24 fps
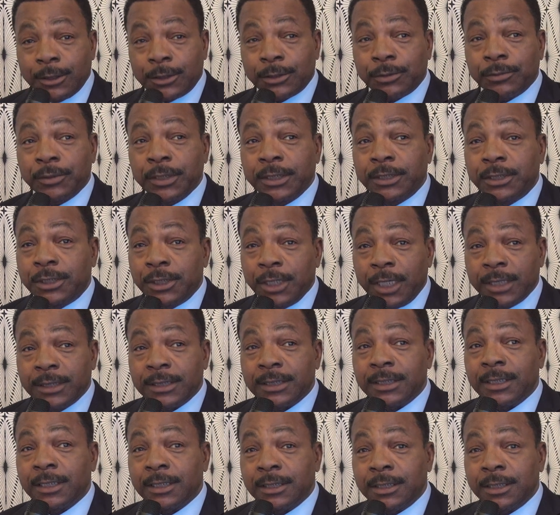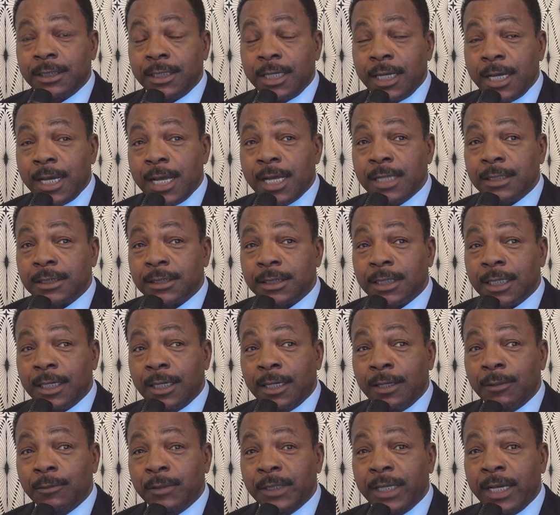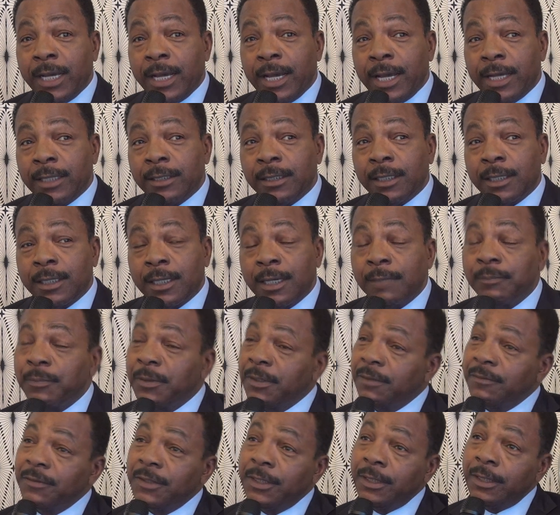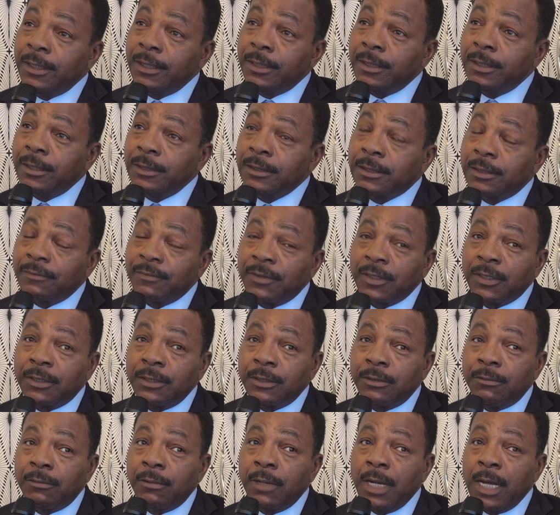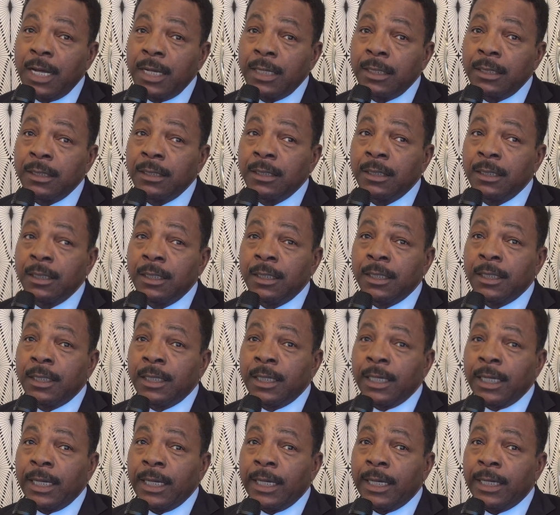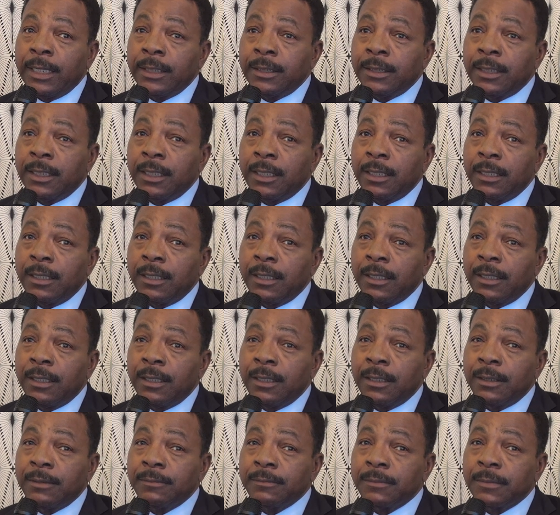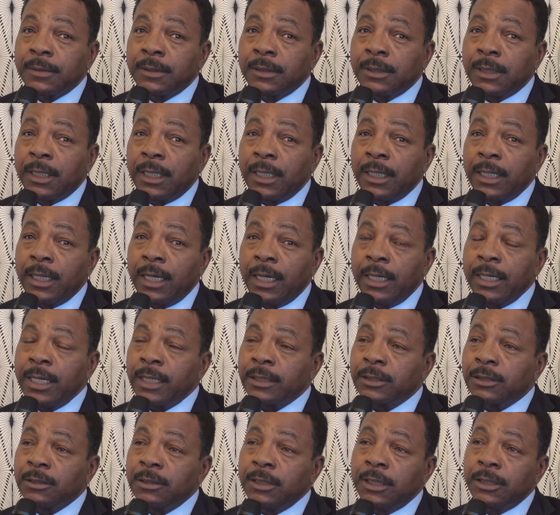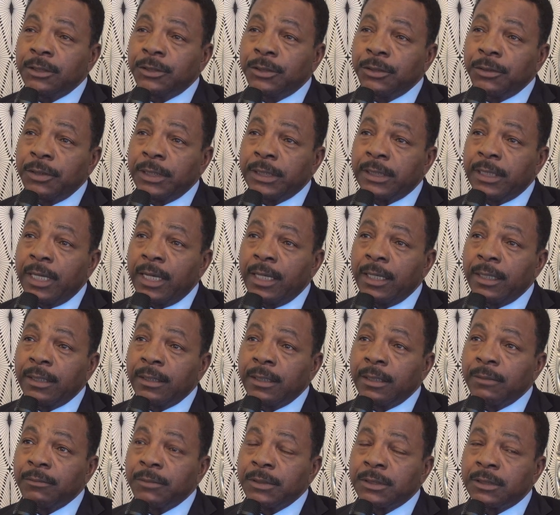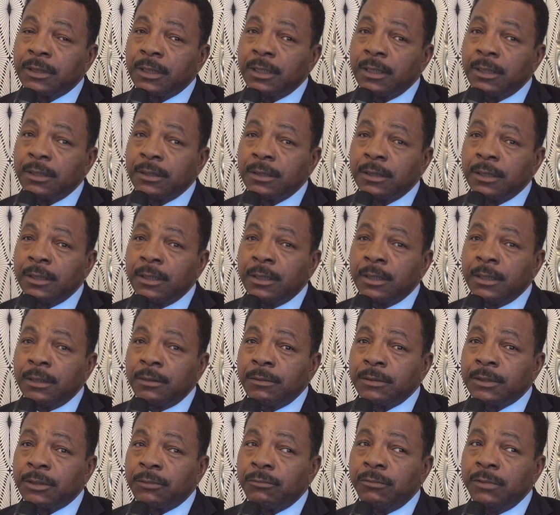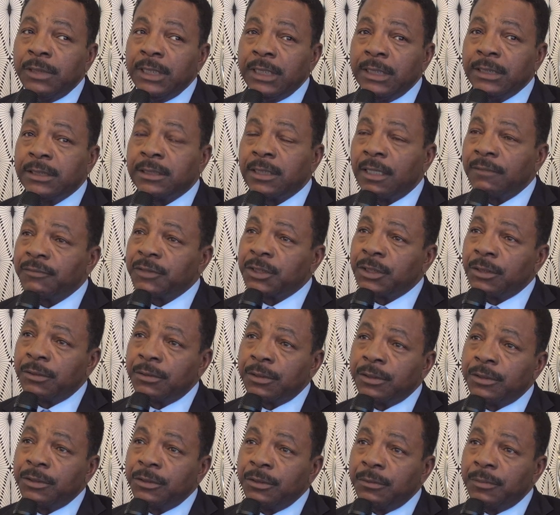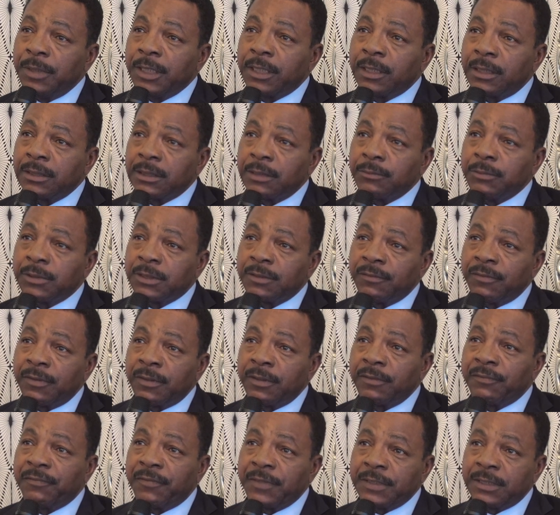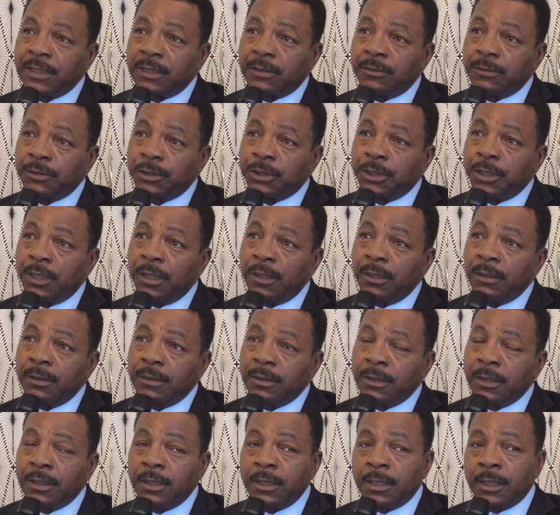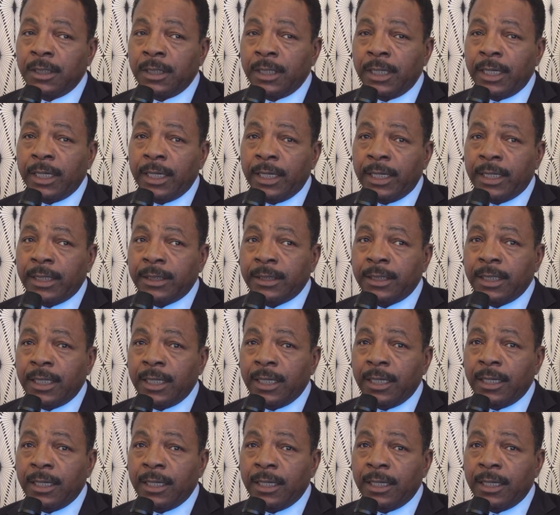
Street Justice, yes. We had a couple of years of a good run, and I actually enjoyed that. It was a really tough show to do because it was a very physical show, and